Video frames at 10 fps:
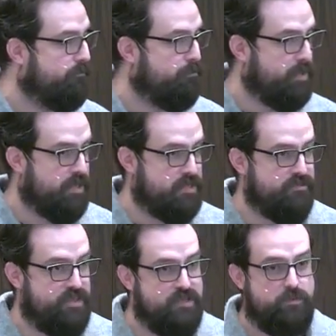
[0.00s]
Because if
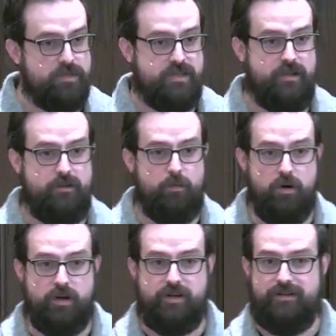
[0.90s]
this wasn't going to
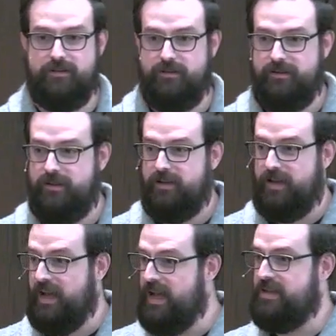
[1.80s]
work, I
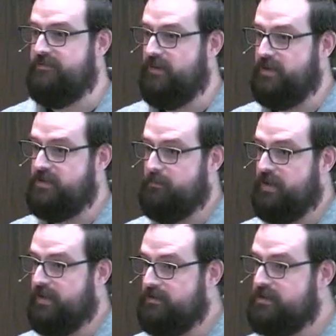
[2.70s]
had to find something
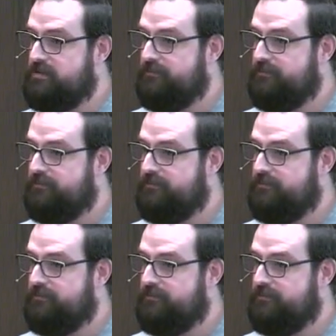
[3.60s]
else.